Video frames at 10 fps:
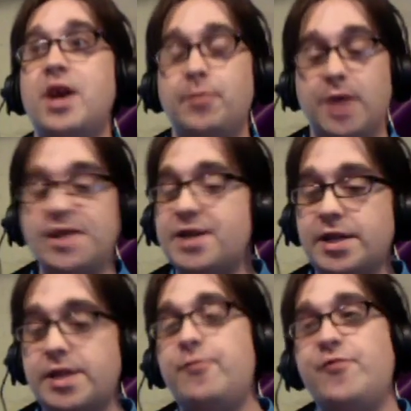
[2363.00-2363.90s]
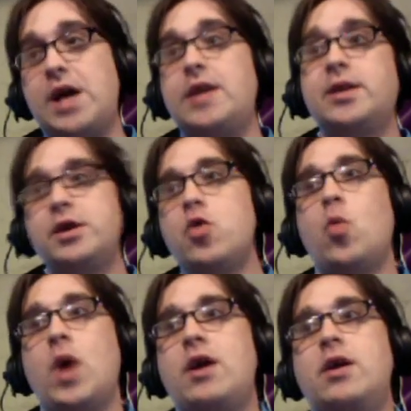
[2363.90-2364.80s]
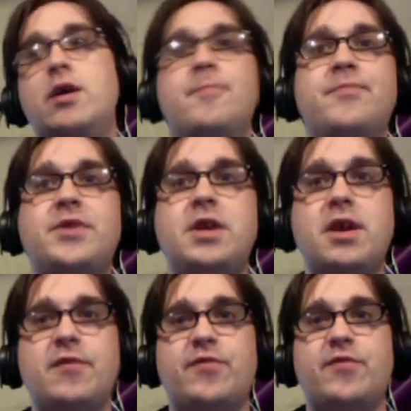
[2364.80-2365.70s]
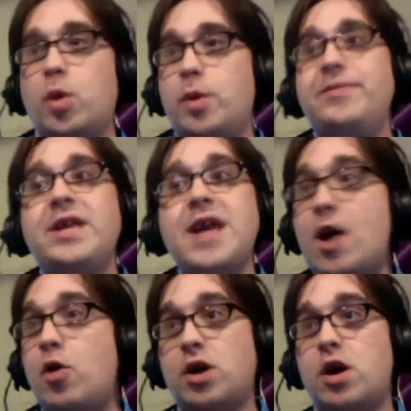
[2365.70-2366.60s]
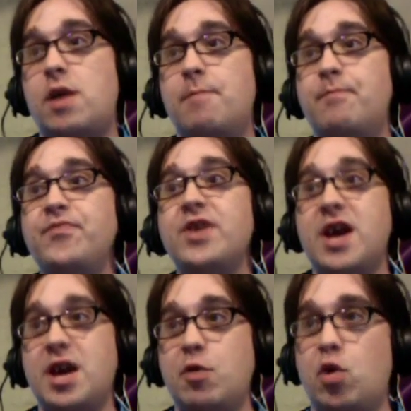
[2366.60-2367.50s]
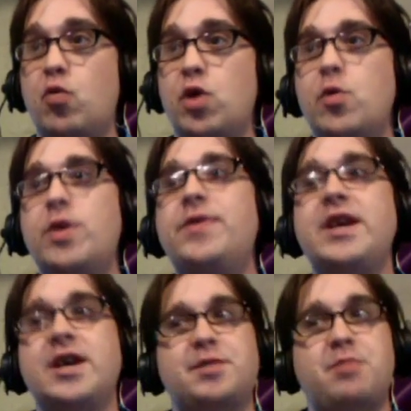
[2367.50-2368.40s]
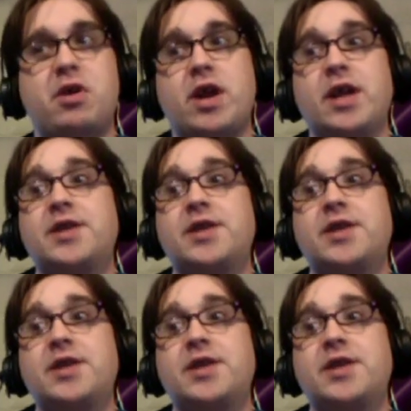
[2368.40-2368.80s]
Unless it's an event where if they learn the outcome, it will ruin the experience.